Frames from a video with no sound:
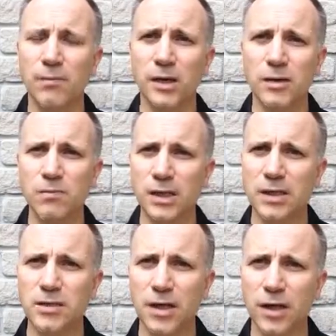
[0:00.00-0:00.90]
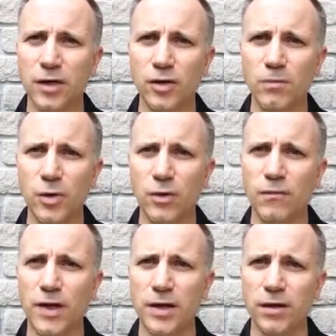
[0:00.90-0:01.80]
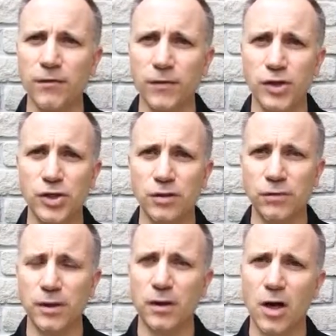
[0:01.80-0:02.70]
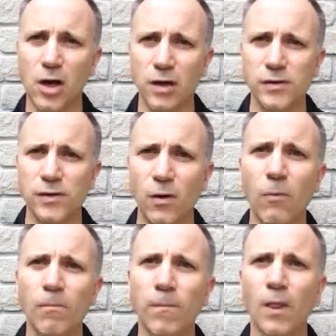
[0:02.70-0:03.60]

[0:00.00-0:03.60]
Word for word: because money is not a good motivator for children. Also,